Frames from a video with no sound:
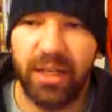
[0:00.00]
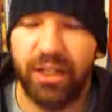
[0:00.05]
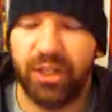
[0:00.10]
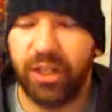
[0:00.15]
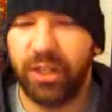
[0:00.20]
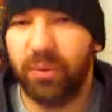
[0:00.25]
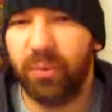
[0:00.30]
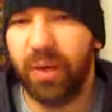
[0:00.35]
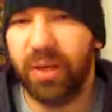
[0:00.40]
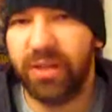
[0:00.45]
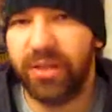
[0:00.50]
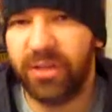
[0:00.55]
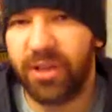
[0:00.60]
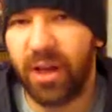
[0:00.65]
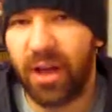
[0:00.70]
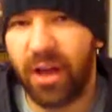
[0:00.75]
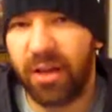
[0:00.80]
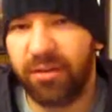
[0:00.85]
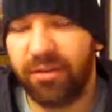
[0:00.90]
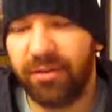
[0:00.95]
she runs
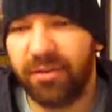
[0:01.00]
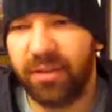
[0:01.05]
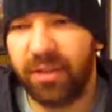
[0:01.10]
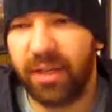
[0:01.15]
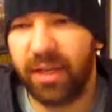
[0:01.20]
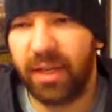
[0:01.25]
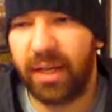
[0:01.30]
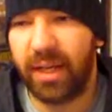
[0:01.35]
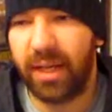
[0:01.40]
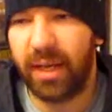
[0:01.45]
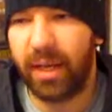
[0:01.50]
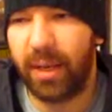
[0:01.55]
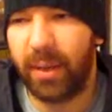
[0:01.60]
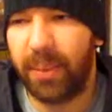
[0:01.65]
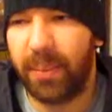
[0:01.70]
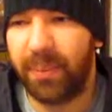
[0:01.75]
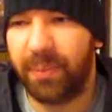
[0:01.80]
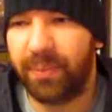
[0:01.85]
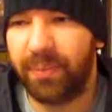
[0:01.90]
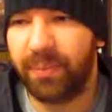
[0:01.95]
off,
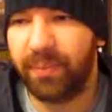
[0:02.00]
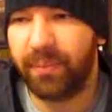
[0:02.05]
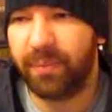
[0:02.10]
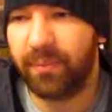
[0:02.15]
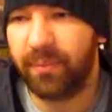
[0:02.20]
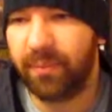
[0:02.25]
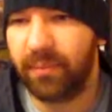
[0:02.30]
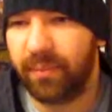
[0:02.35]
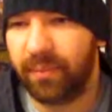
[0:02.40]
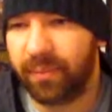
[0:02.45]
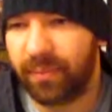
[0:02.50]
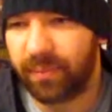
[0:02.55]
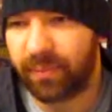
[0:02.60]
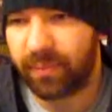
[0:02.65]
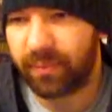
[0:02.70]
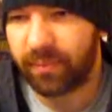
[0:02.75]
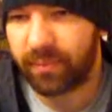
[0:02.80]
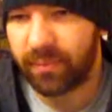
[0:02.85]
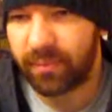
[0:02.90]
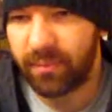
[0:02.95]
um,
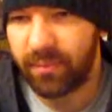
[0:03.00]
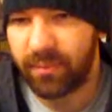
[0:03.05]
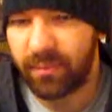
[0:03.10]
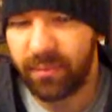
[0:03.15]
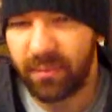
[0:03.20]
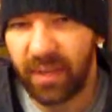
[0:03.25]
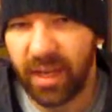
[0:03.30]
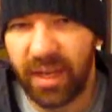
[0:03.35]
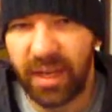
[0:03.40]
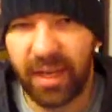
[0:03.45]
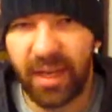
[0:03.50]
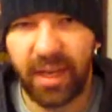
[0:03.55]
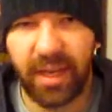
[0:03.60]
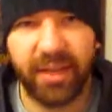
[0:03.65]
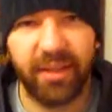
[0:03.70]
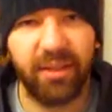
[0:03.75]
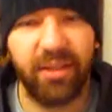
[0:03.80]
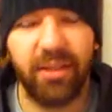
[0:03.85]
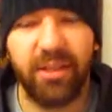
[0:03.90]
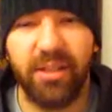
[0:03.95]

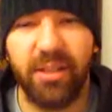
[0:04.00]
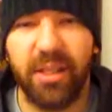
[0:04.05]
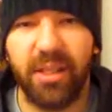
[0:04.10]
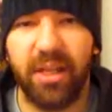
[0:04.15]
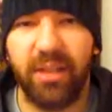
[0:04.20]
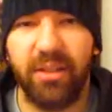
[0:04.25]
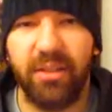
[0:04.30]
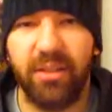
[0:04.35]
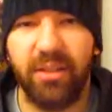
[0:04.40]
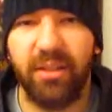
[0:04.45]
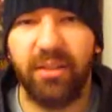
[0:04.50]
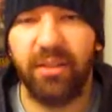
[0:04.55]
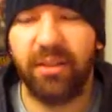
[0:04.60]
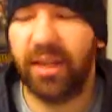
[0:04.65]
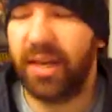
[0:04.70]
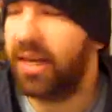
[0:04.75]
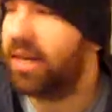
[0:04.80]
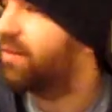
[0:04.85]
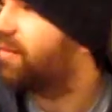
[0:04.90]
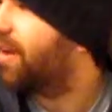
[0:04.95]
and there's another
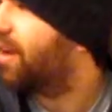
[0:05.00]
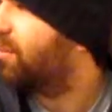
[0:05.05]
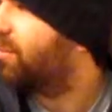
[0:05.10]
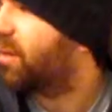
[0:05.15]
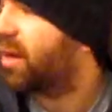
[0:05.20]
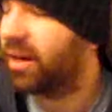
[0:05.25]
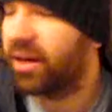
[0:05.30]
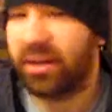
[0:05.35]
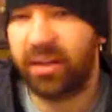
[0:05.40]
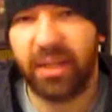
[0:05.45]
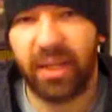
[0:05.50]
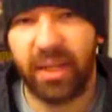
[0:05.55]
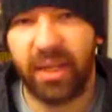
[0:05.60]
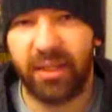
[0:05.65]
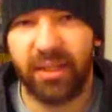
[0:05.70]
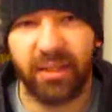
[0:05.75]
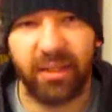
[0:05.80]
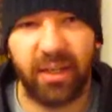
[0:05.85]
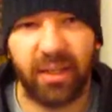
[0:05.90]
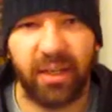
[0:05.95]
lady vampire
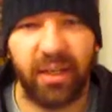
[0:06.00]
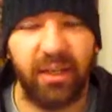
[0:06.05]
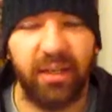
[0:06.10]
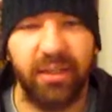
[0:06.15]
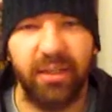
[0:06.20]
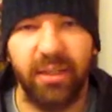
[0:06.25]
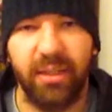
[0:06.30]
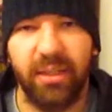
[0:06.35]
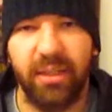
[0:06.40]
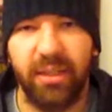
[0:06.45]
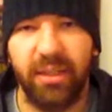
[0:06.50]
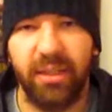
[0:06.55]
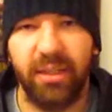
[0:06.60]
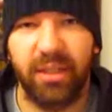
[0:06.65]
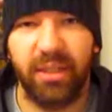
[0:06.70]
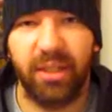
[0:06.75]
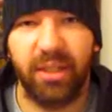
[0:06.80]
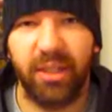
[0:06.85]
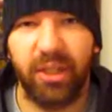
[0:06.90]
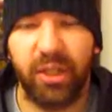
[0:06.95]
that, uh,
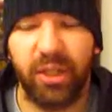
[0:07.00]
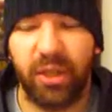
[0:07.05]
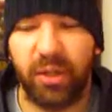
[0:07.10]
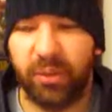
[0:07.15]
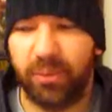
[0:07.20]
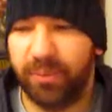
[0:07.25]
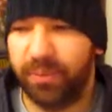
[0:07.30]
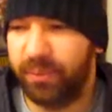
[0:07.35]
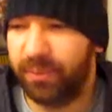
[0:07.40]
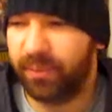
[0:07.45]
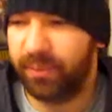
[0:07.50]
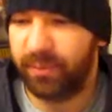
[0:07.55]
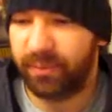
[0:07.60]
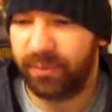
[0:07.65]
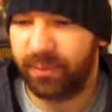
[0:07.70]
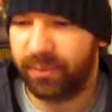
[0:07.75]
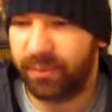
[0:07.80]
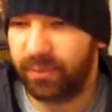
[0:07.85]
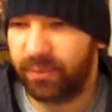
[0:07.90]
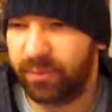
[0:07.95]
you know,
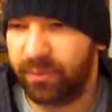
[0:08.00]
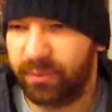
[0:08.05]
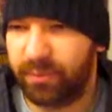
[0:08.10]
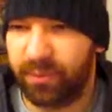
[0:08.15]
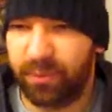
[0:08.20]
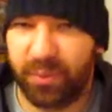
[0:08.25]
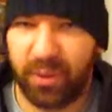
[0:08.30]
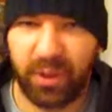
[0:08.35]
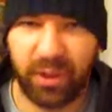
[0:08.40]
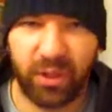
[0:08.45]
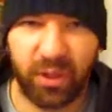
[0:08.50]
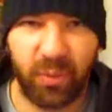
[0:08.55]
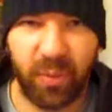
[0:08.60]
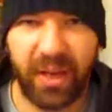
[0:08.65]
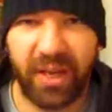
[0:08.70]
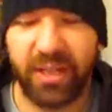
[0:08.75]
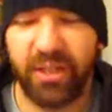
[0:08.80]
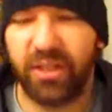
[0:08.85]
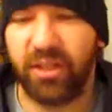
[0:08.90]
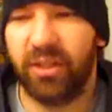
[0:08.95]

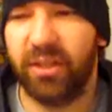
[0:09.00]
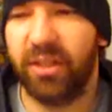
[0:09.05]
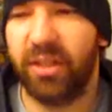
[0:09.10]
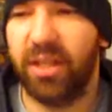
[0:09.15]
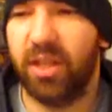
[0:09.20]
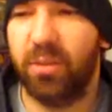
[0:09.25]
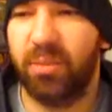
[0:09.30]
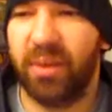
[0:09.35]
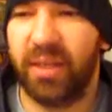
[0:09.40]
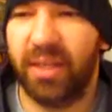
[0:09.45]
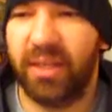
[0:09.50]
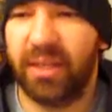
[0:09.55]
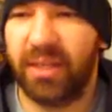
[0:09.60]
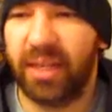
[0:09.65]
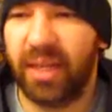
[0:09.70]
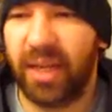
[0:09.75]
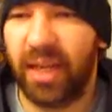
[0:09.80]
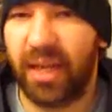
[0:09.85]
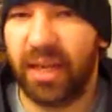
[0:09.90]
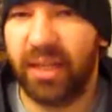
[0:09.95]
persuades her a little bit,
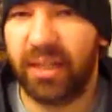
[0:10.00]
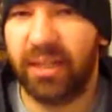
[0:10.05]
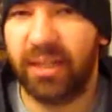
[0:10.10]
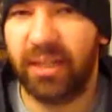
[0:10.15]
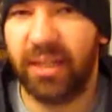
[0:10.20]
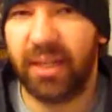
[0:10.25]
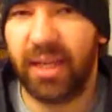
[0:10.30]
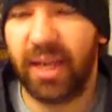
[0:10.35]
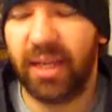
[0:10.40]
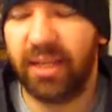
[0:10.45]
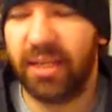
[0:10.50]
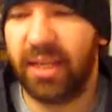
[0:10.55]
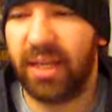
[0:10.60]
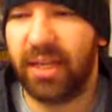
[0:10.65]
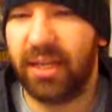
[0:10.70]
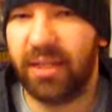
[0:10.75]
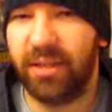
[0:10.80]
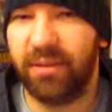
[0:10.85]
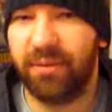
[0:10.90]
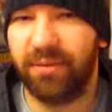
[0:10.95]
and uh, at the
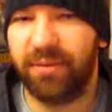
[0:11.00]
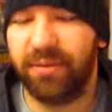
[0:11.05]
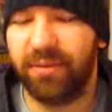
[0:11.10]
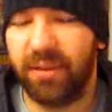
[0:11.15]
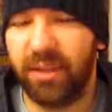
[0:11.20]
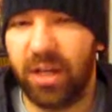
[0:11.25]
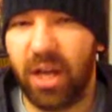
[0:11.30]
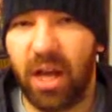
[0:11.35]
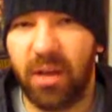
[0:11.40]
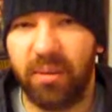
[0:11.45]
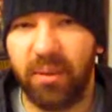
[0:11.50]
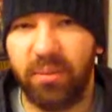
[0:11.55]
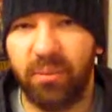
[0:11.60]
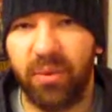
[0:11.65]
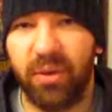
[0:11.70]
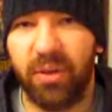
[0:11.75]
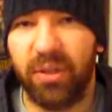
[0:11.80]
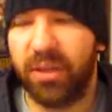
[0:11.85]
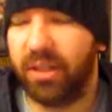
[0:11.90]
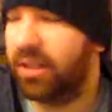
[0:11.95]
end of the comic
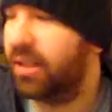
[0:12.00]
book,